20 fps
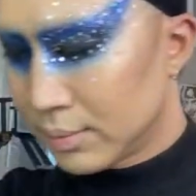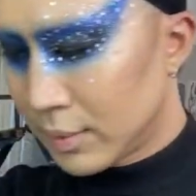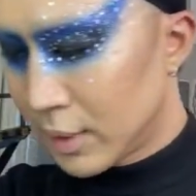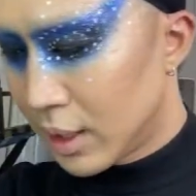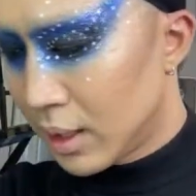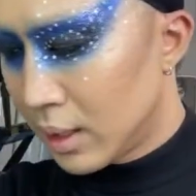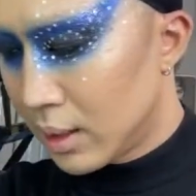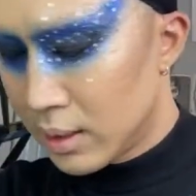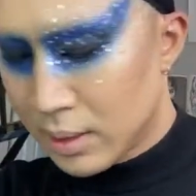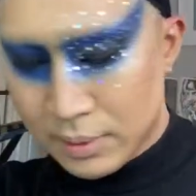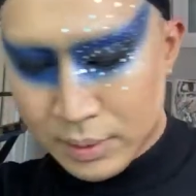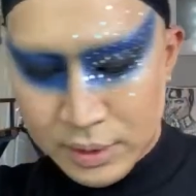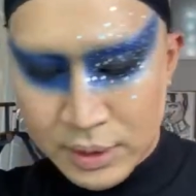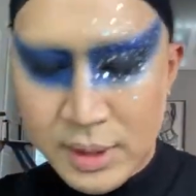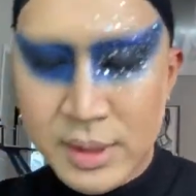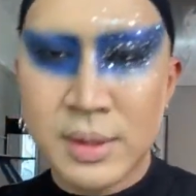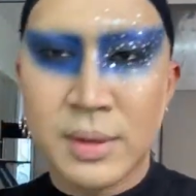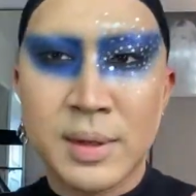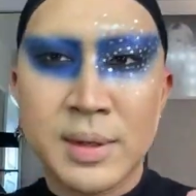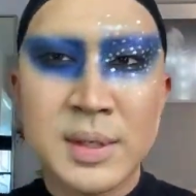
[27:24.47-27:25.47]
Okay, just
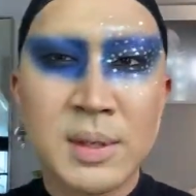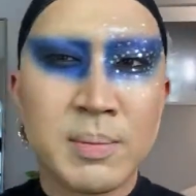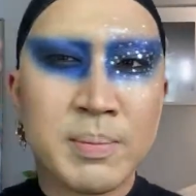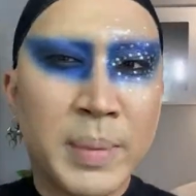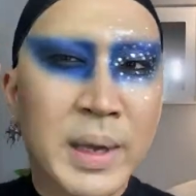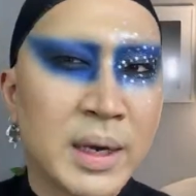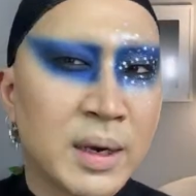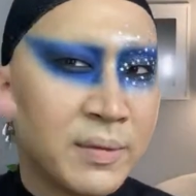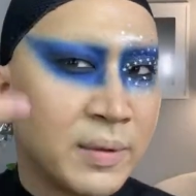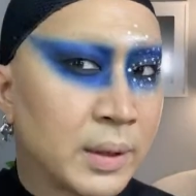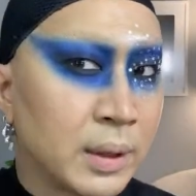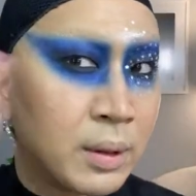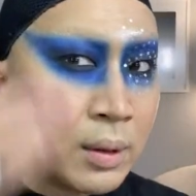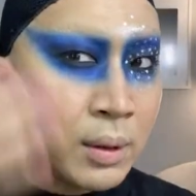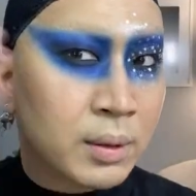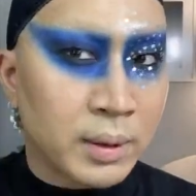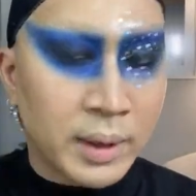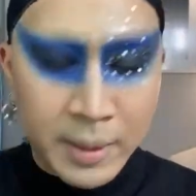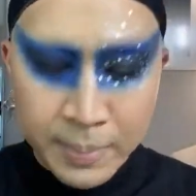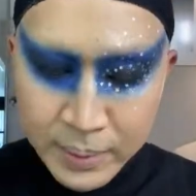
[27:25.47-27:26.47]
so there's a bit of a
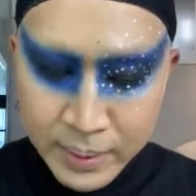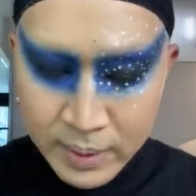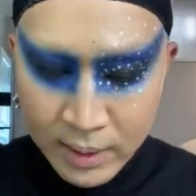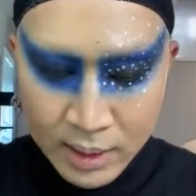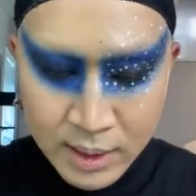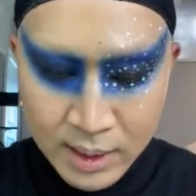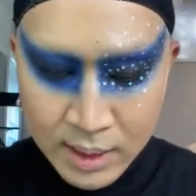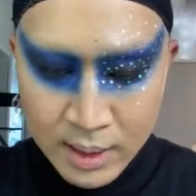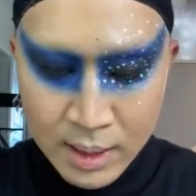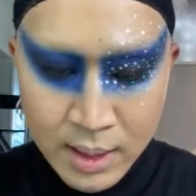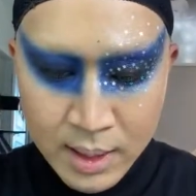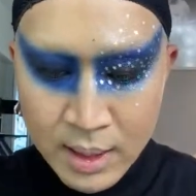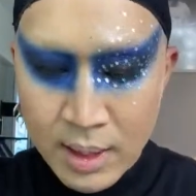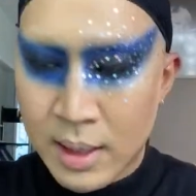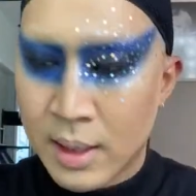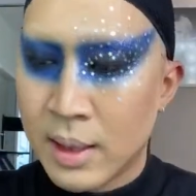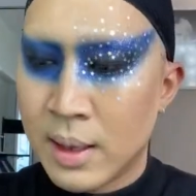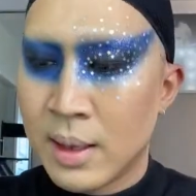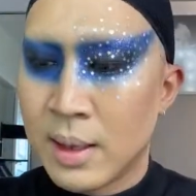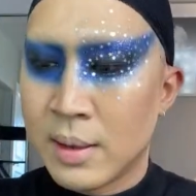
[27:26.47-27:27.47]
grip.
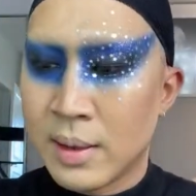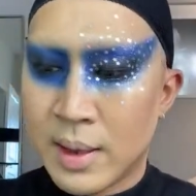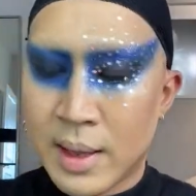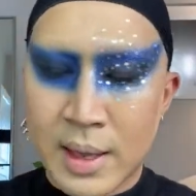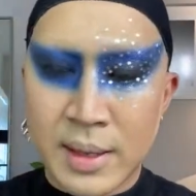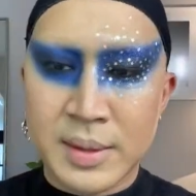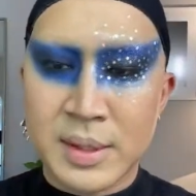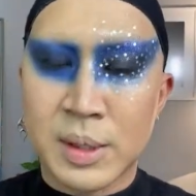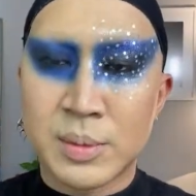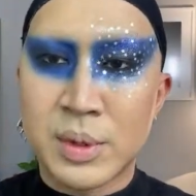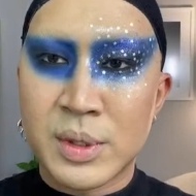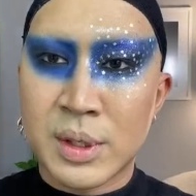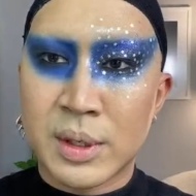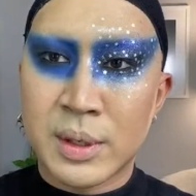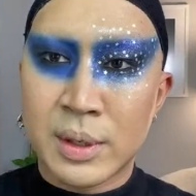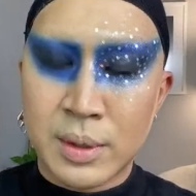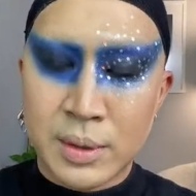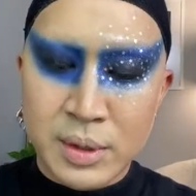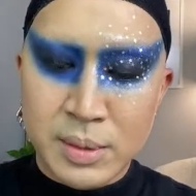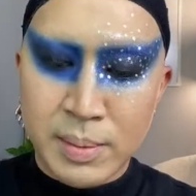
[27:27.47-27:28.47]
Okay, so I'm just going to
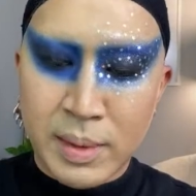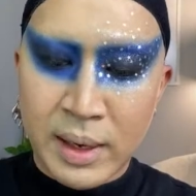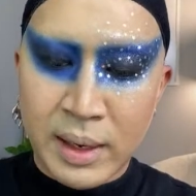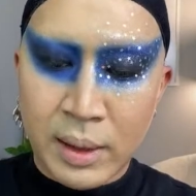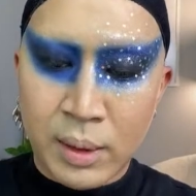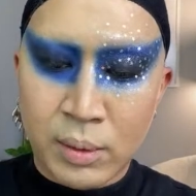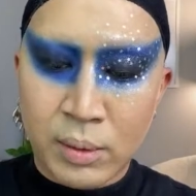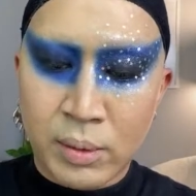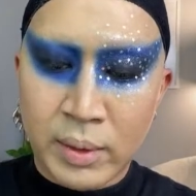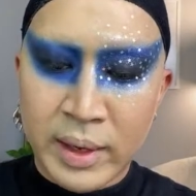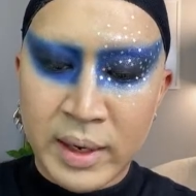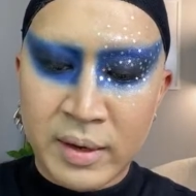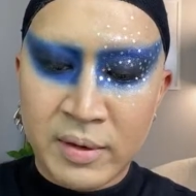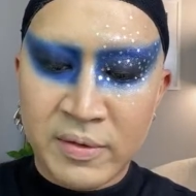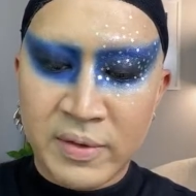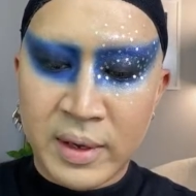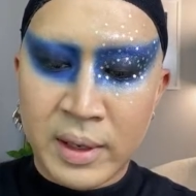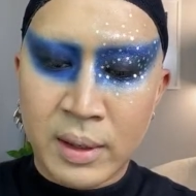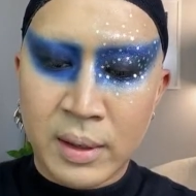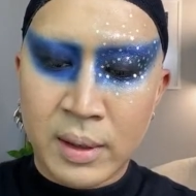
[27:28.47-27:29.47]
use my ring
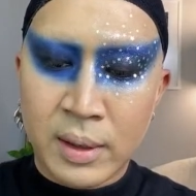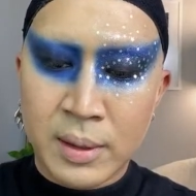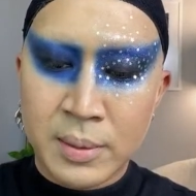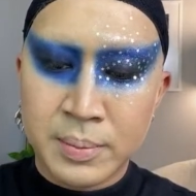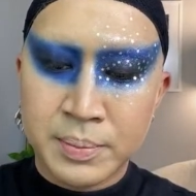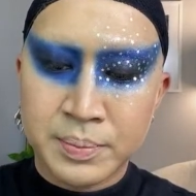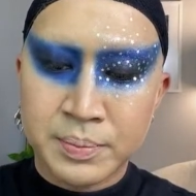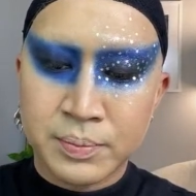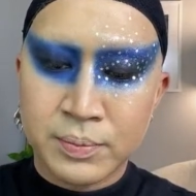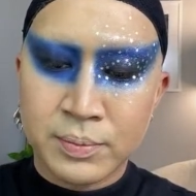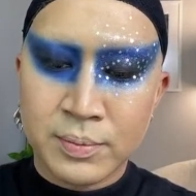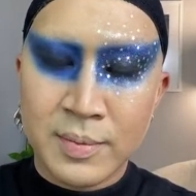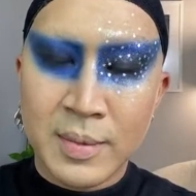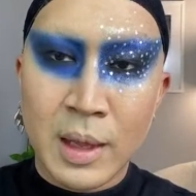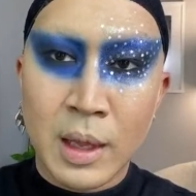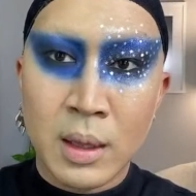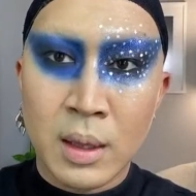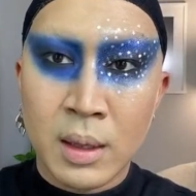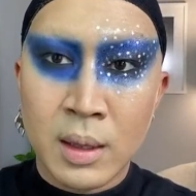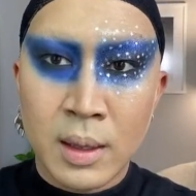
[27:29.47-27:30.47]
finger
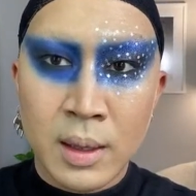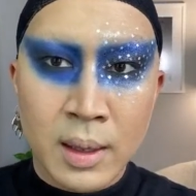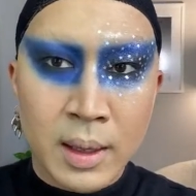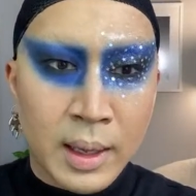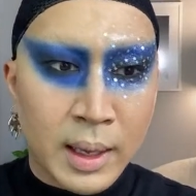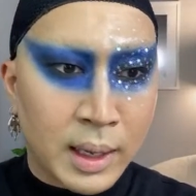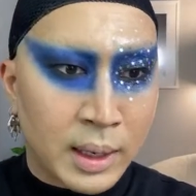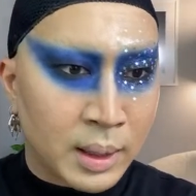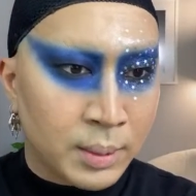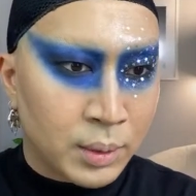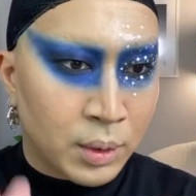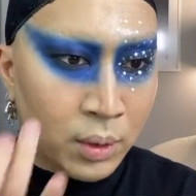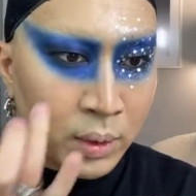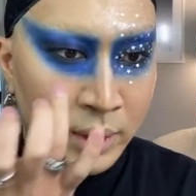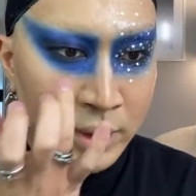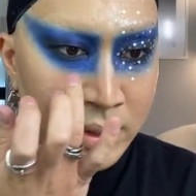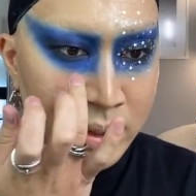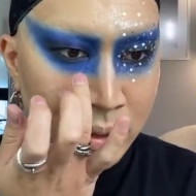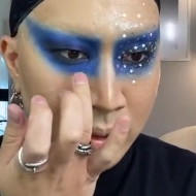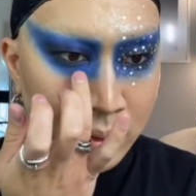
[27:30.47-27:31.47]
and I'm
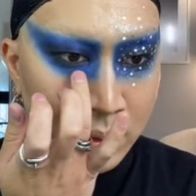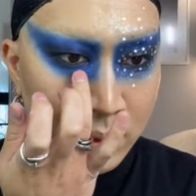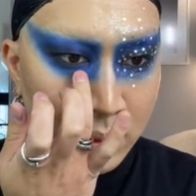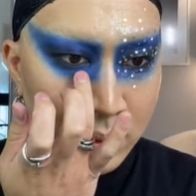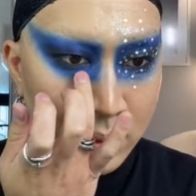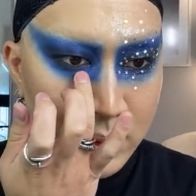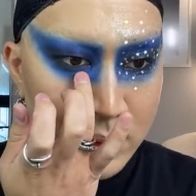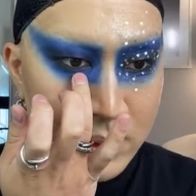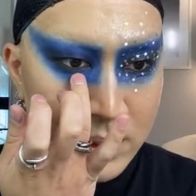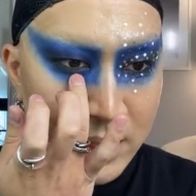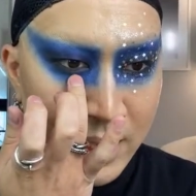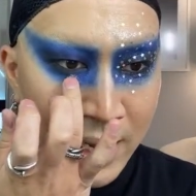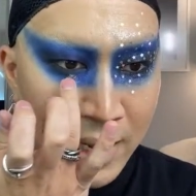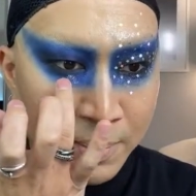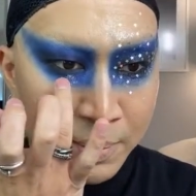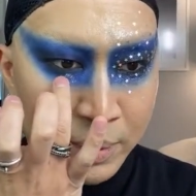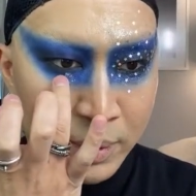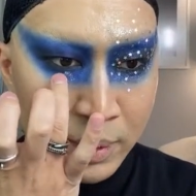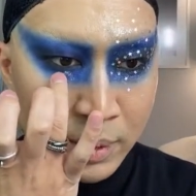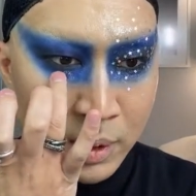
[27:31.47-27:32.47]
going to
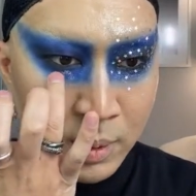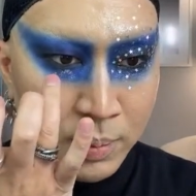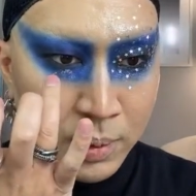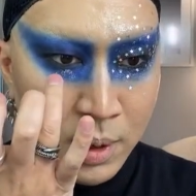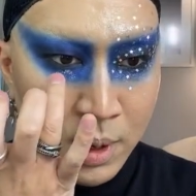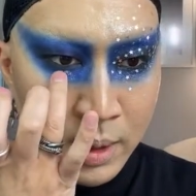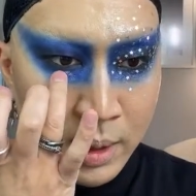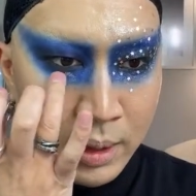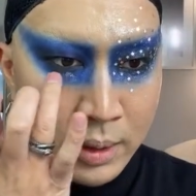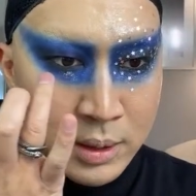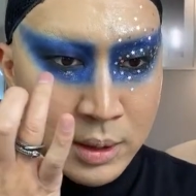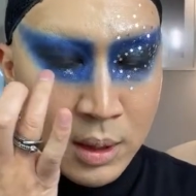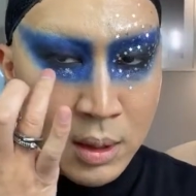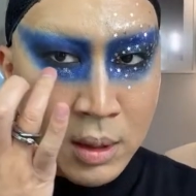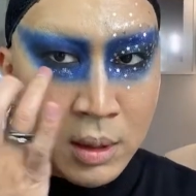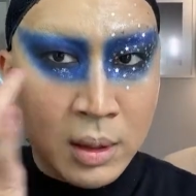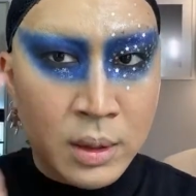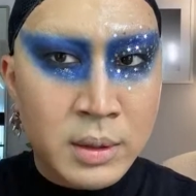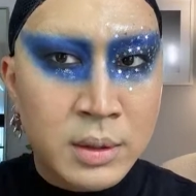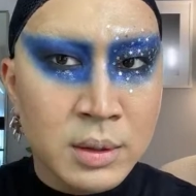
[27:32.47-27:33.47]
tap the product
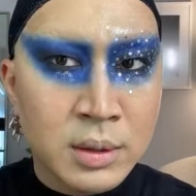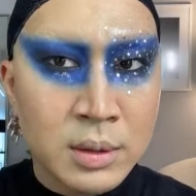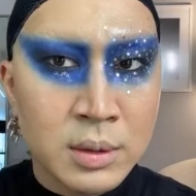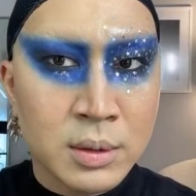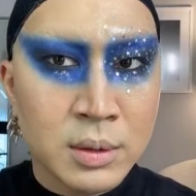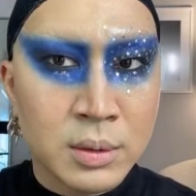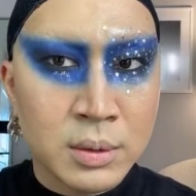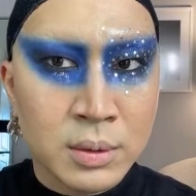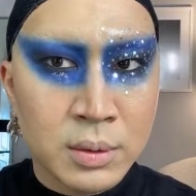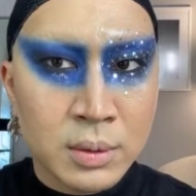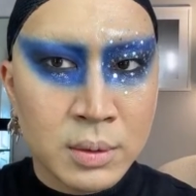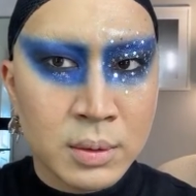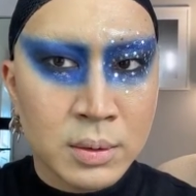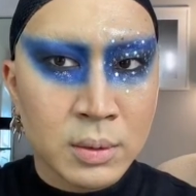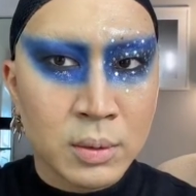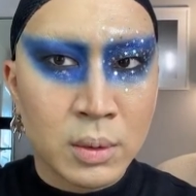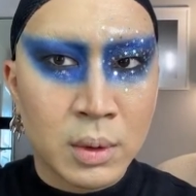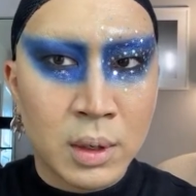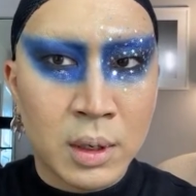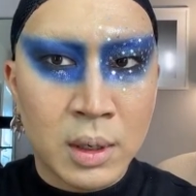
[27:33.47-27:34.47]
on.
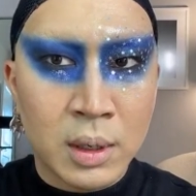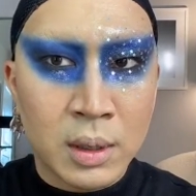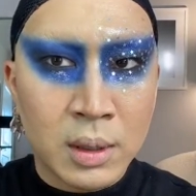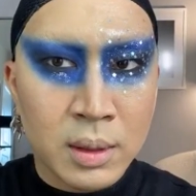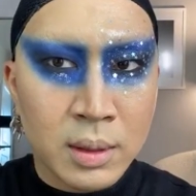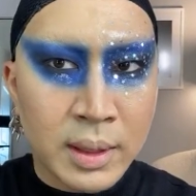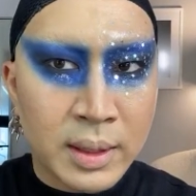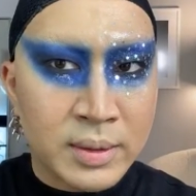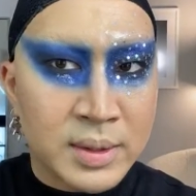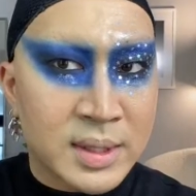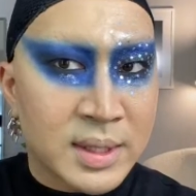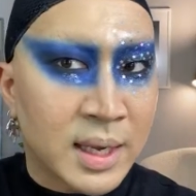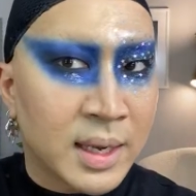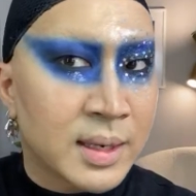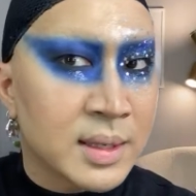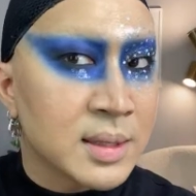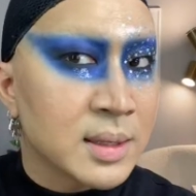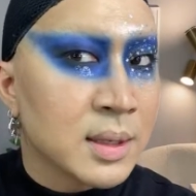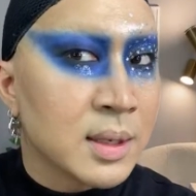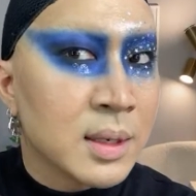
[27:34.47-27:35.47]
Oh, how
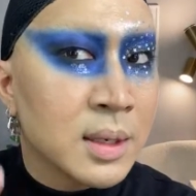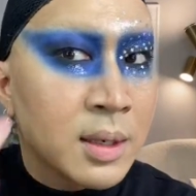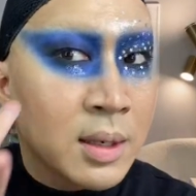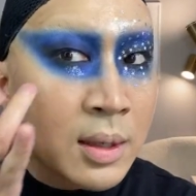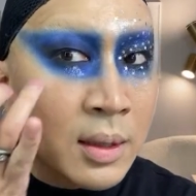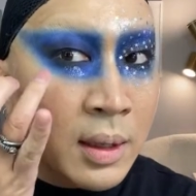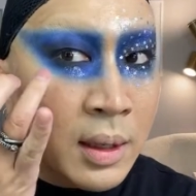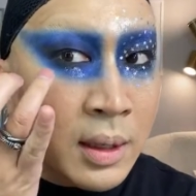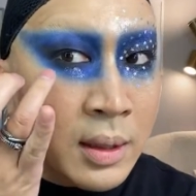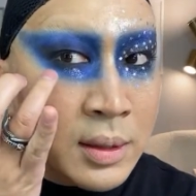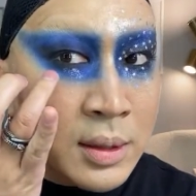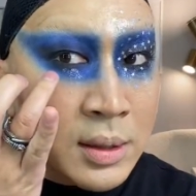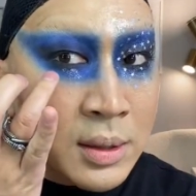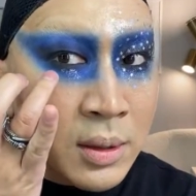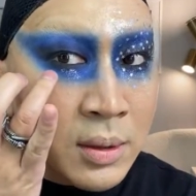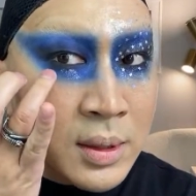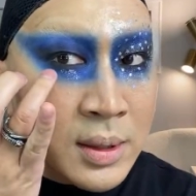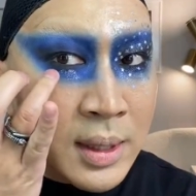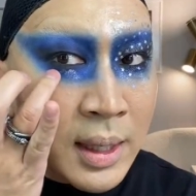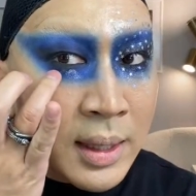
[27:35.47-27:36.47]
satisfying. That is so
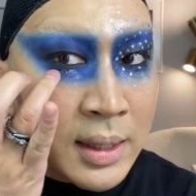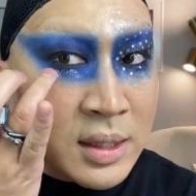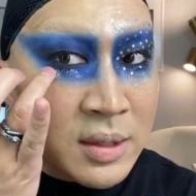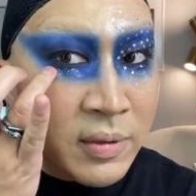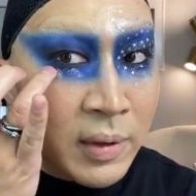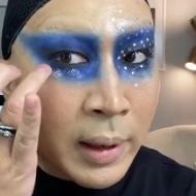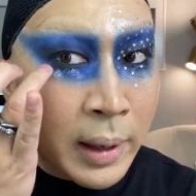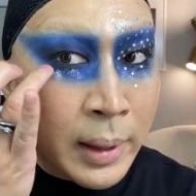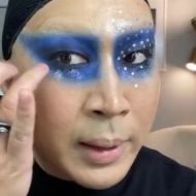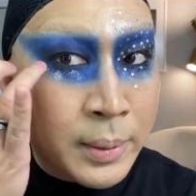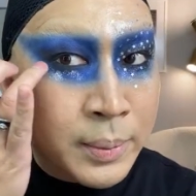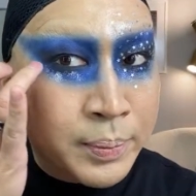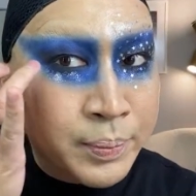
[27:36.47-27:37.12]
satisfying.